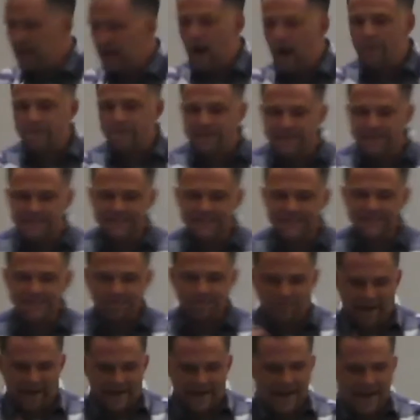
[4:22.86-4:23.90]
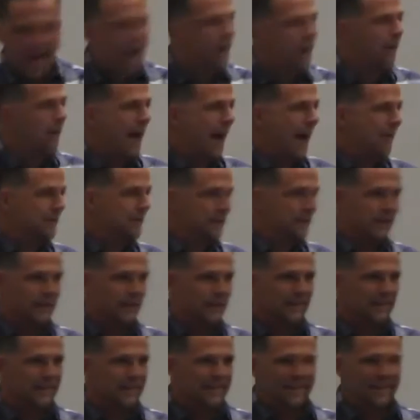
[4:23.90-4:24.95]
obvious by now
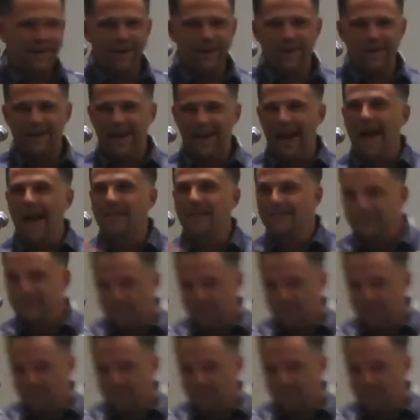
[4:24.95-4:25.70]
after Ali's